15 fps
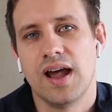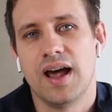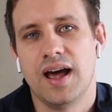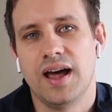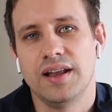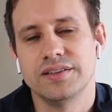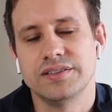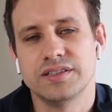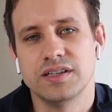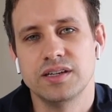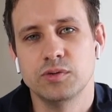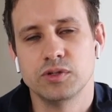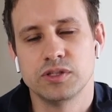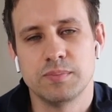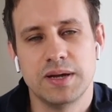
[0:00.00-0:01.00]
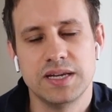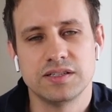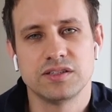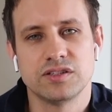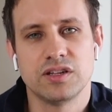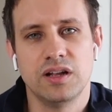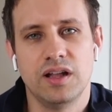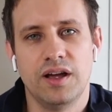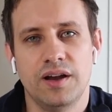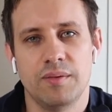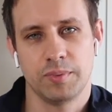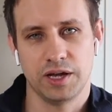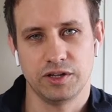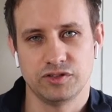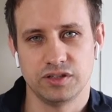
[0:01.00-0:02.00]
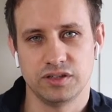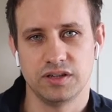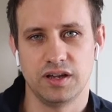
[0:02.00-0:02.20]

And it was amazing to learn about